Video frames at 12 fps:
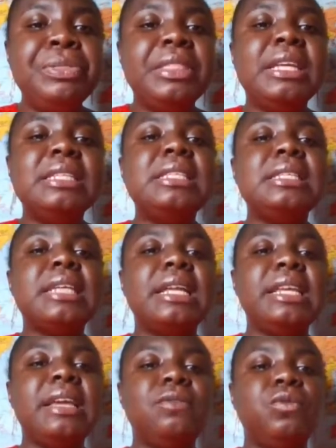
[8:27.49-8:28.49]
This is
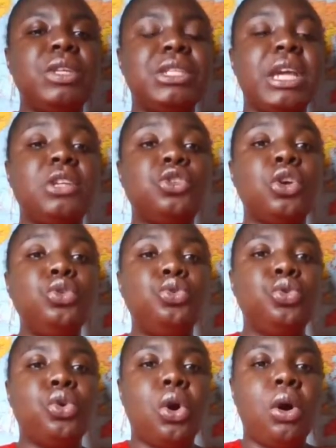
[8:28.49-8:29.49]
an invitation
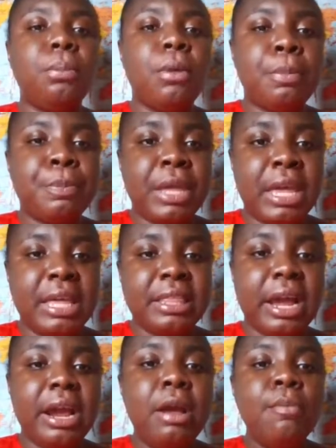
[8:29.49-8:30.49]
to come up
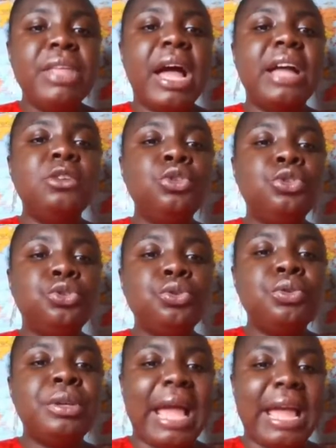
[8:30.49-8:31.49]
hither and
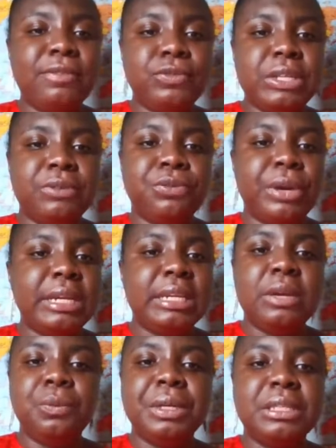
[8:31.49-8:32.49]
do life
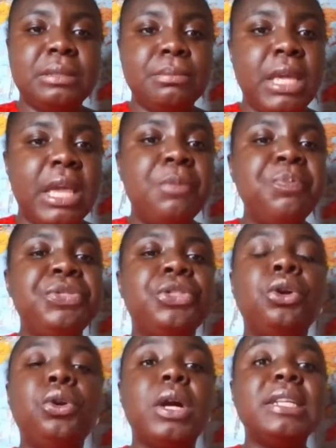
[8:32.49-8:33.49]
differently with me.
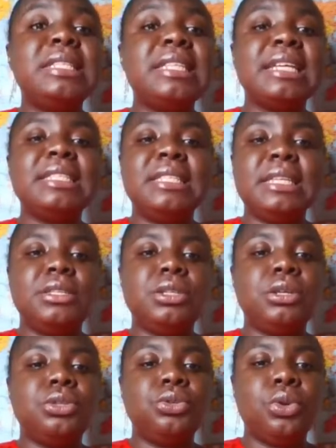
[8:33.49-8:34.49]
The Lord says, this
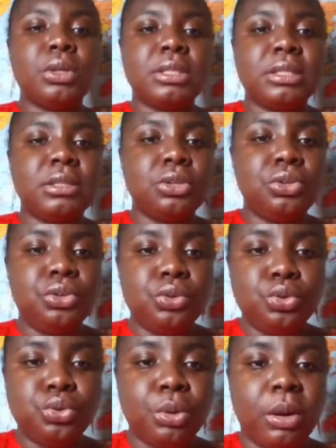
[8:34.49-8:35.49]
is not the
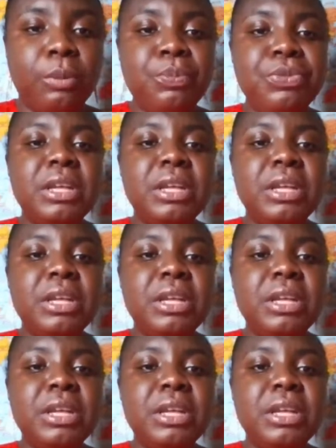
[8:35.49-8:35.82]
usual.